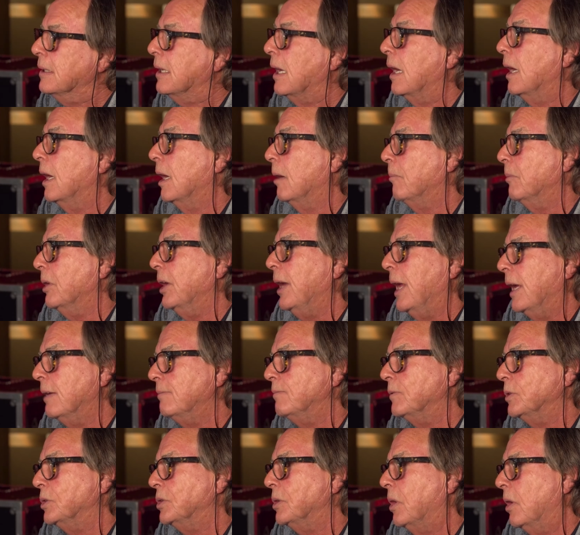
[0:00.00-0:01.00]
and
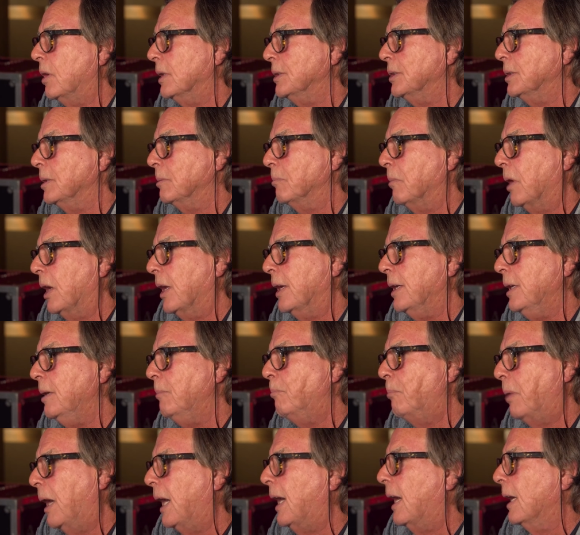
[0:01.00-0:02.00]
advertising
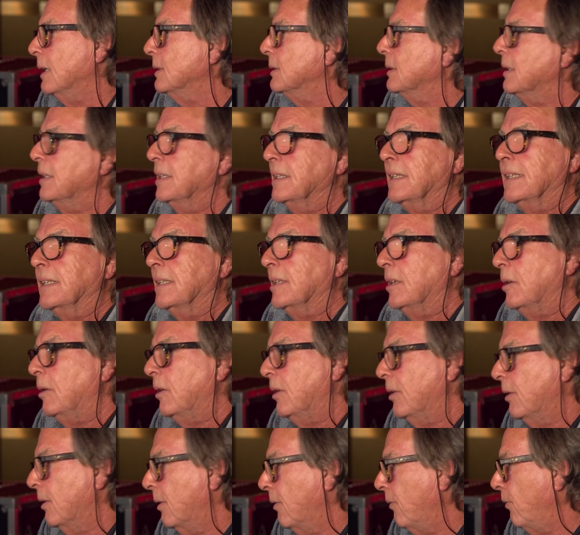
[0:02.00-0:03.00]
money, but
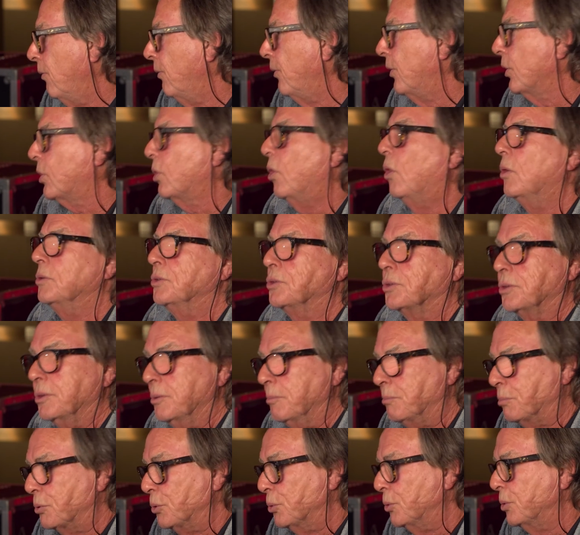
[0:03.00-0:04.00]
the
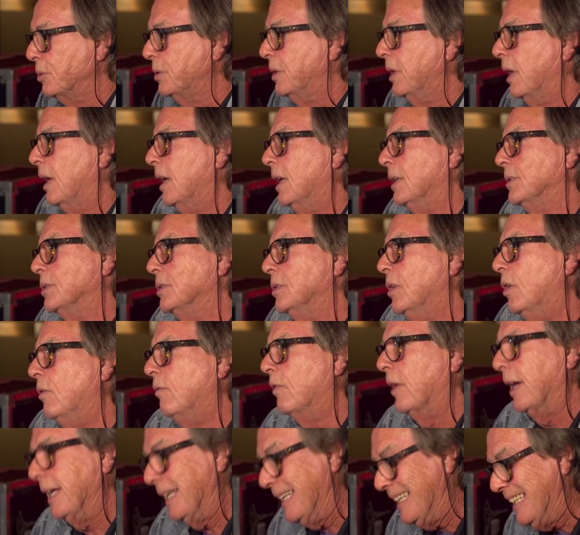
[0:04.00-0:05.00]
constant broadcast
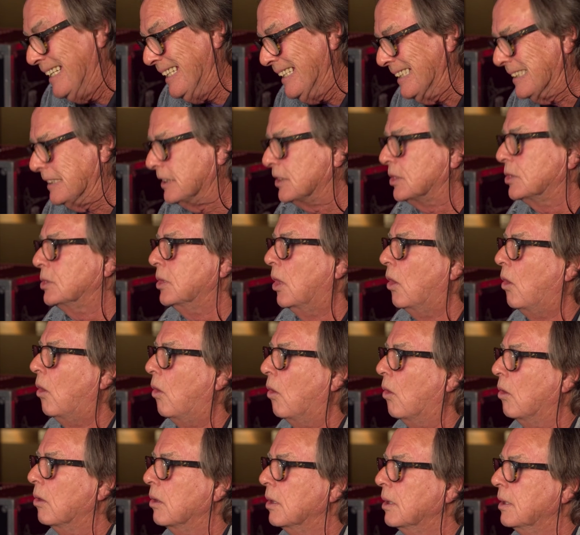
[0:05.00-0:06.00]
of a hit
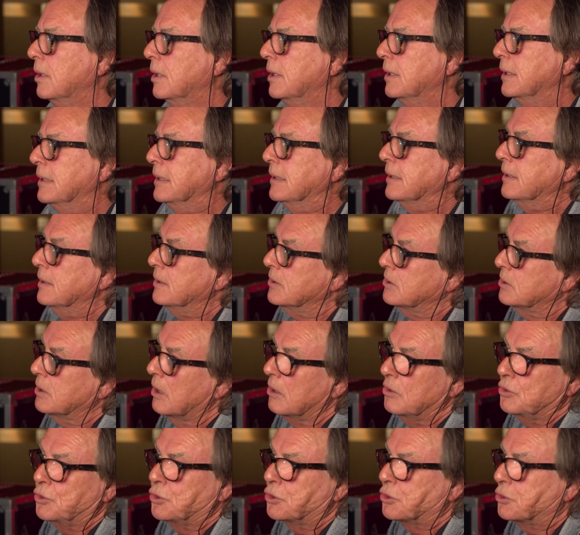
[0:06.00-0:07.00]
song.
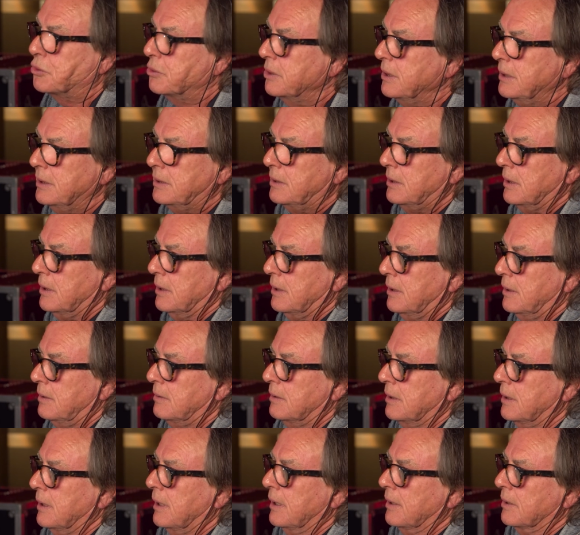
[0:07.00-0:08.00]
So
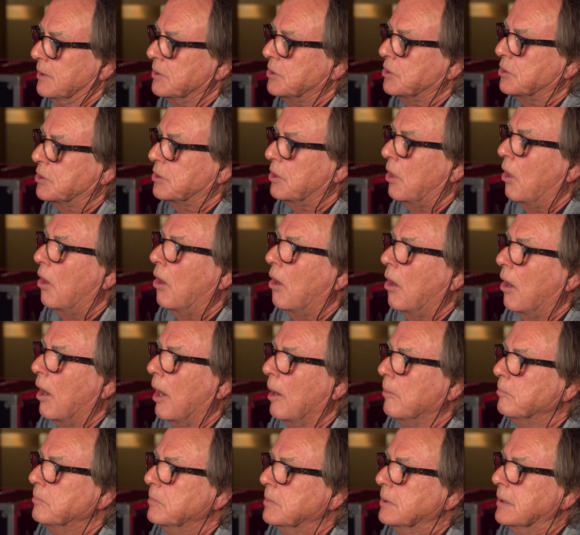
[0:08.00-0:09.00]
Treaty in its
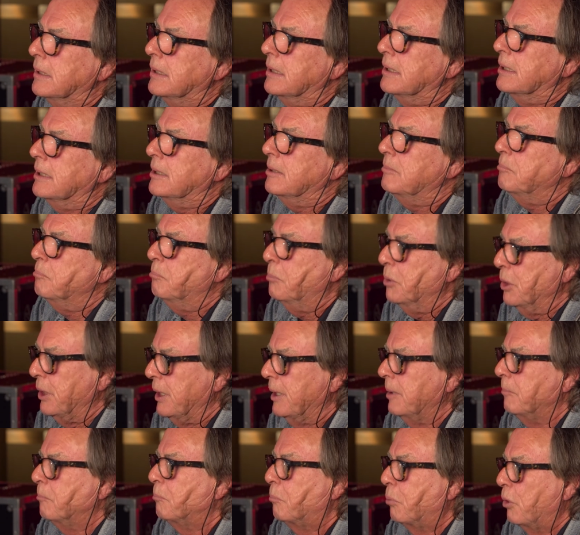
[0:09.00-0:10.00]
time
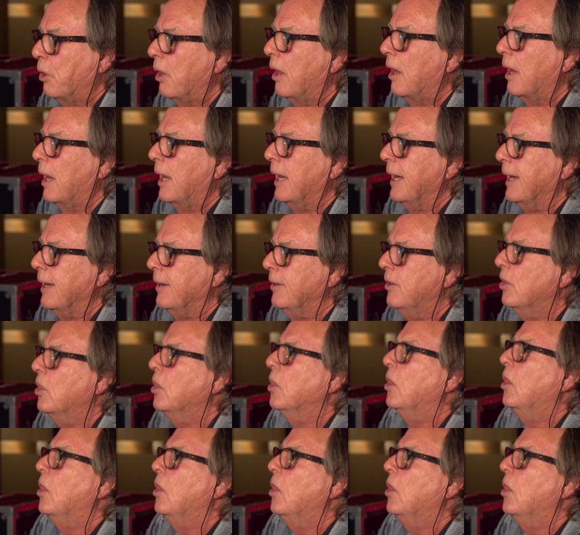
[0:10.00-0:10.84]
being played